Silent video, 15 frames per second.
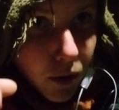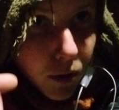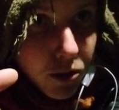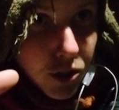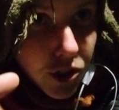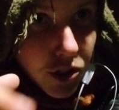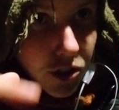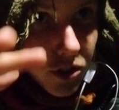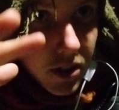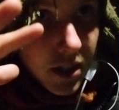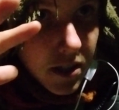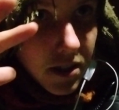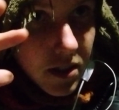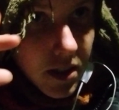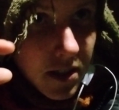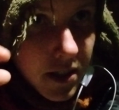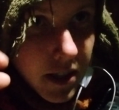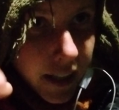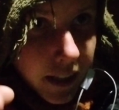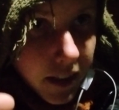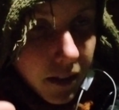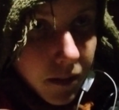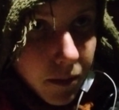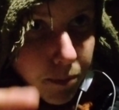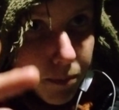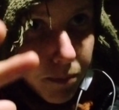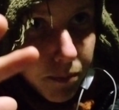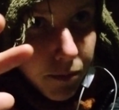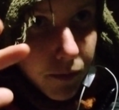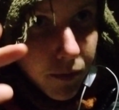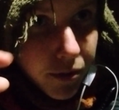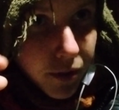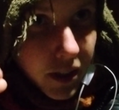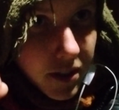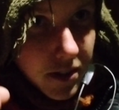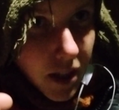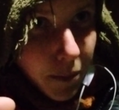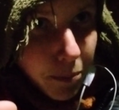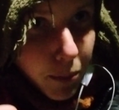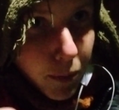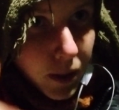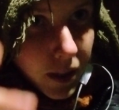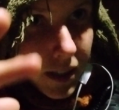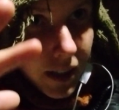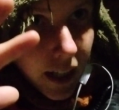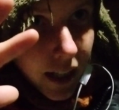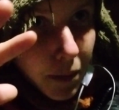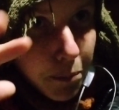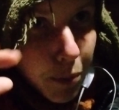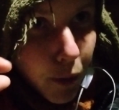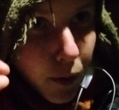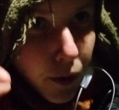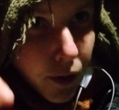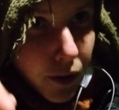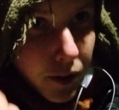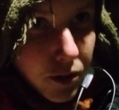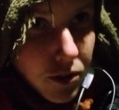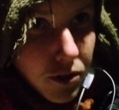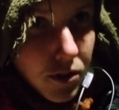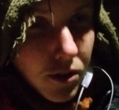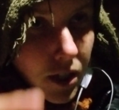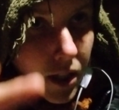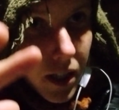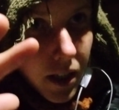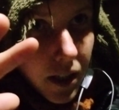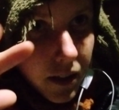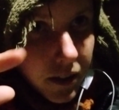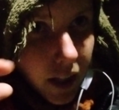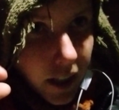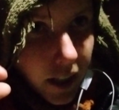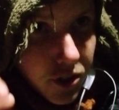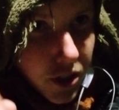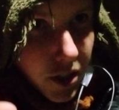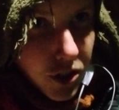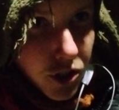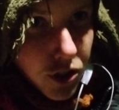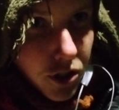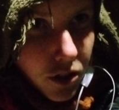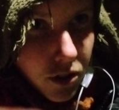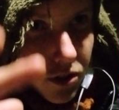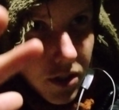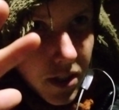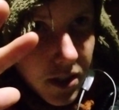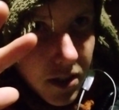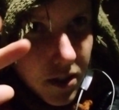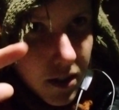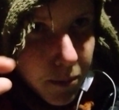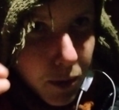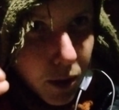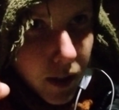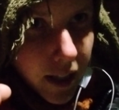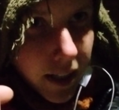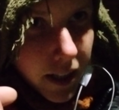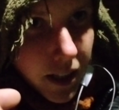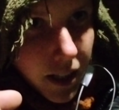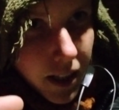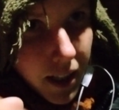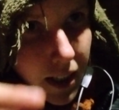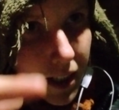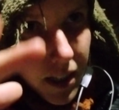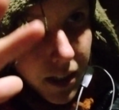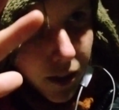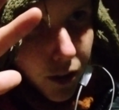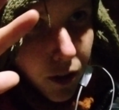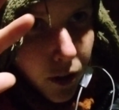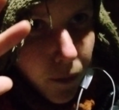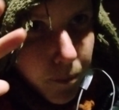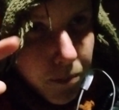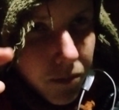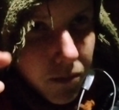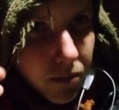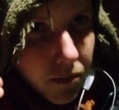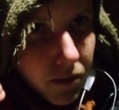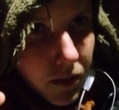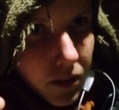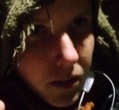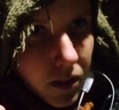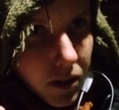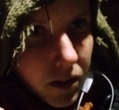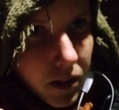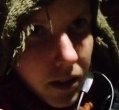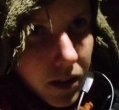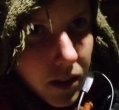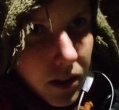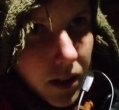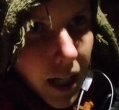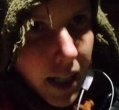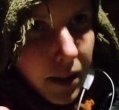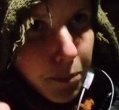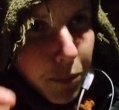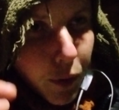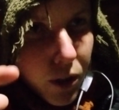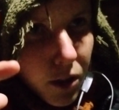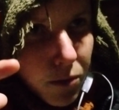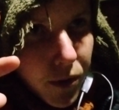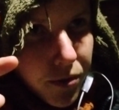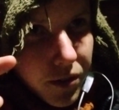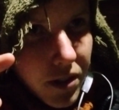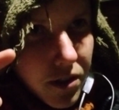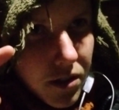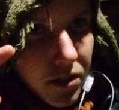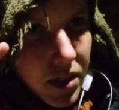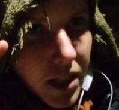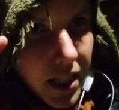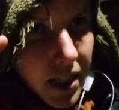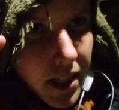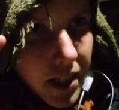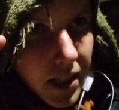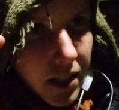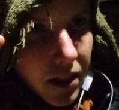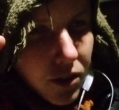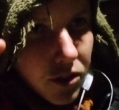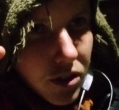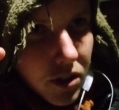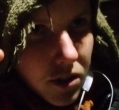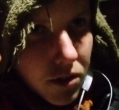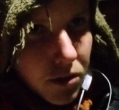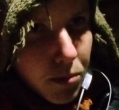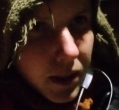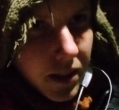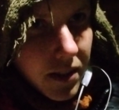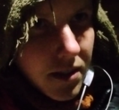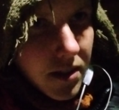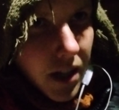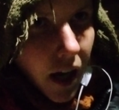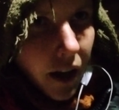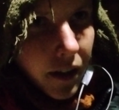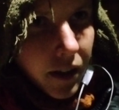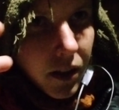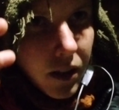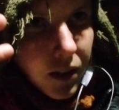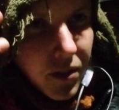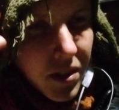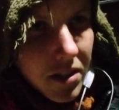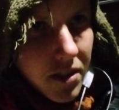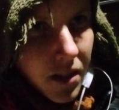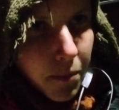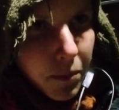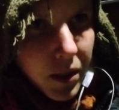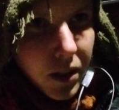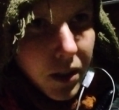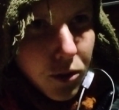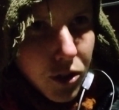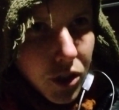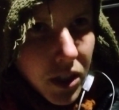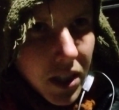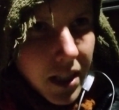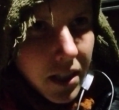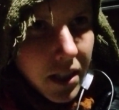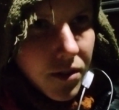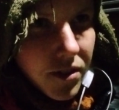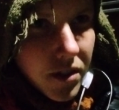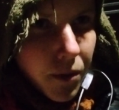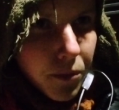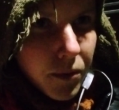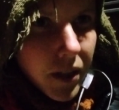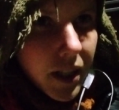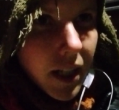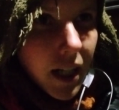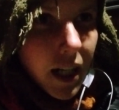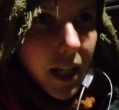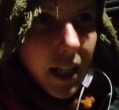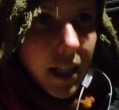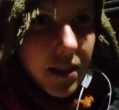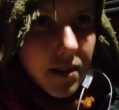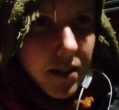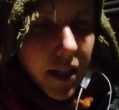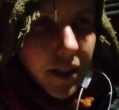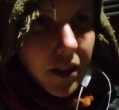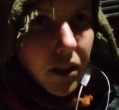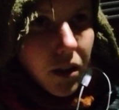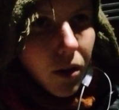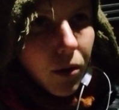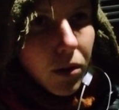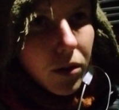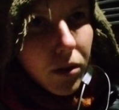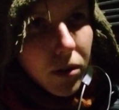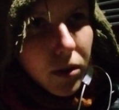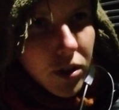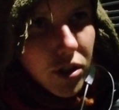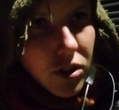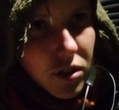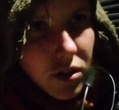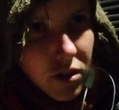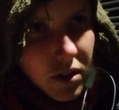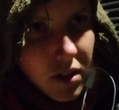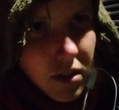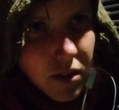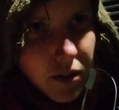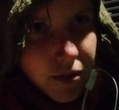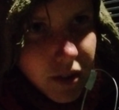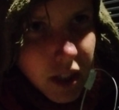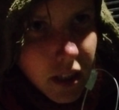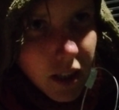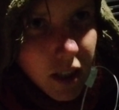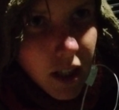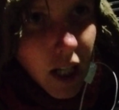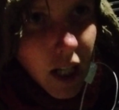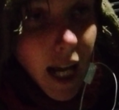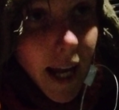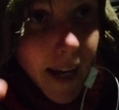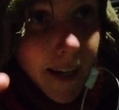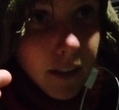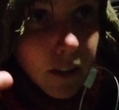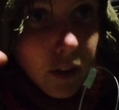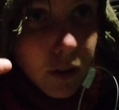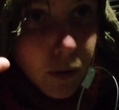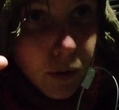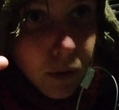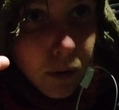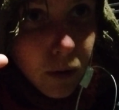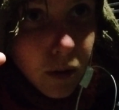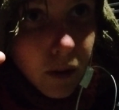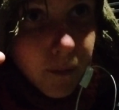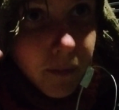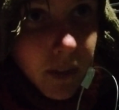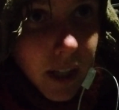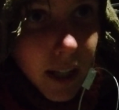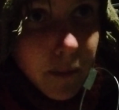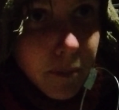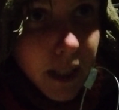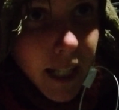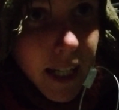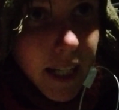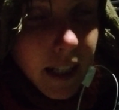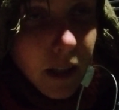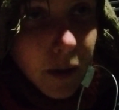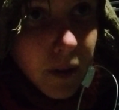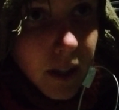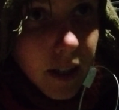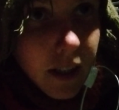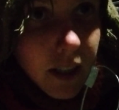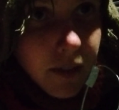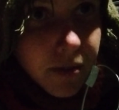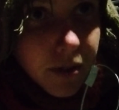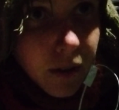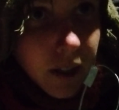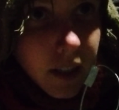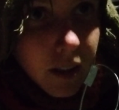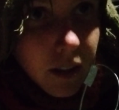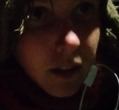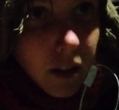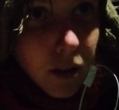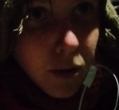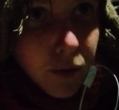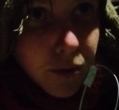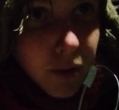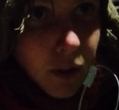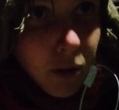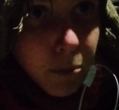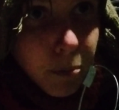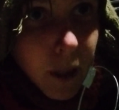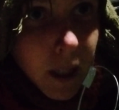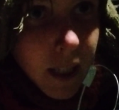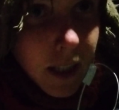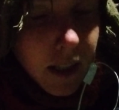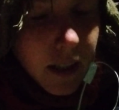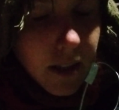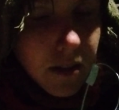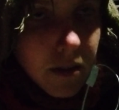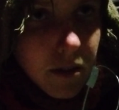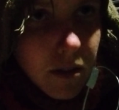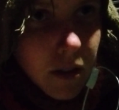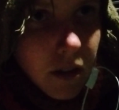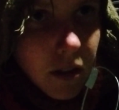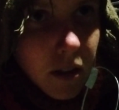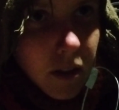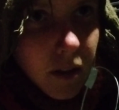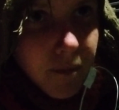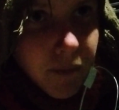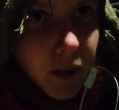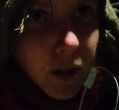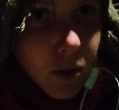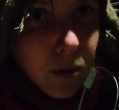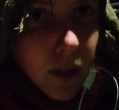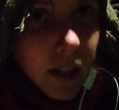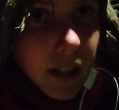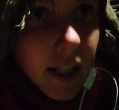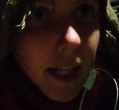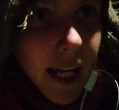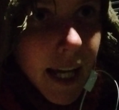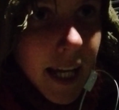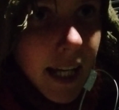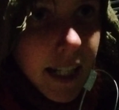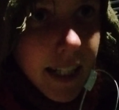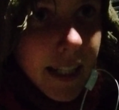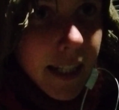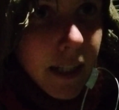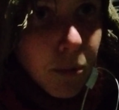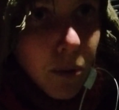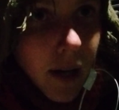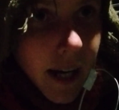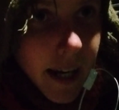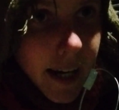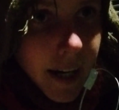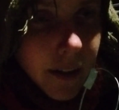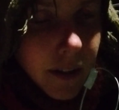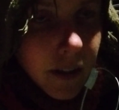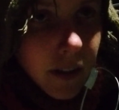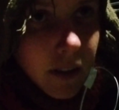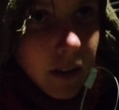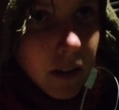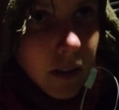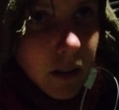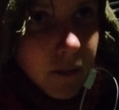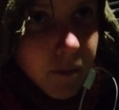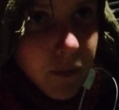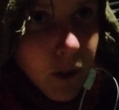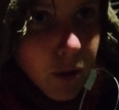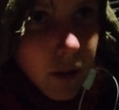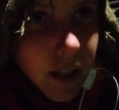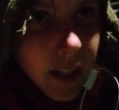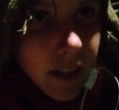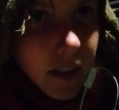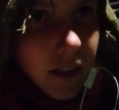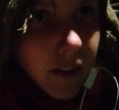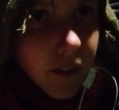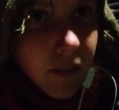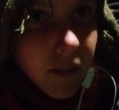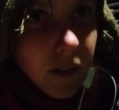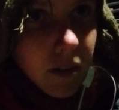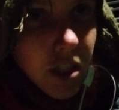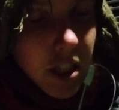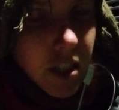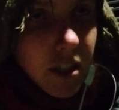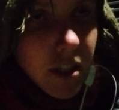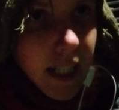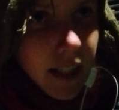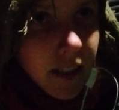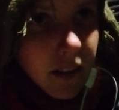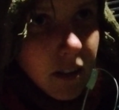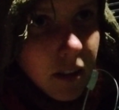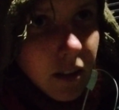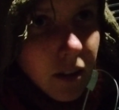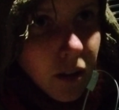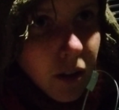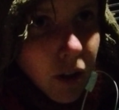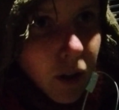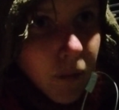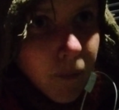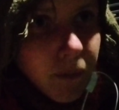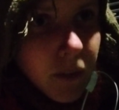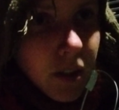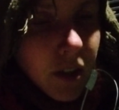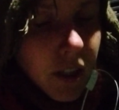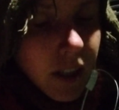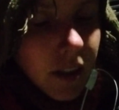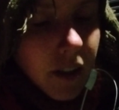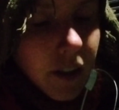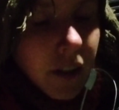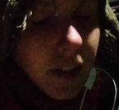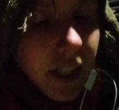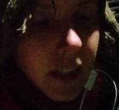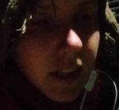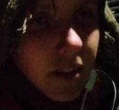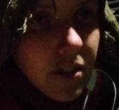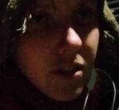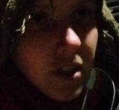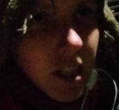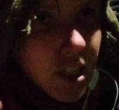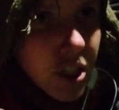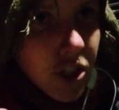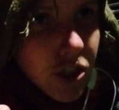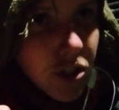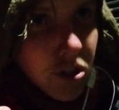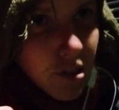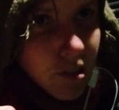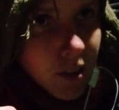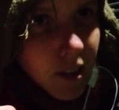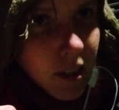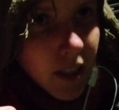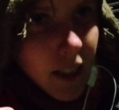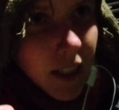consciousness is like, for example, in like birds, digestion system, or like, you know, at the bottom of the sea, or just with the sun, with some neutrino somewhere. It's like the whole consciousness of it, and you can be anywhere if you let go of your beingness. You are anywhere. You can just get, you know, your realization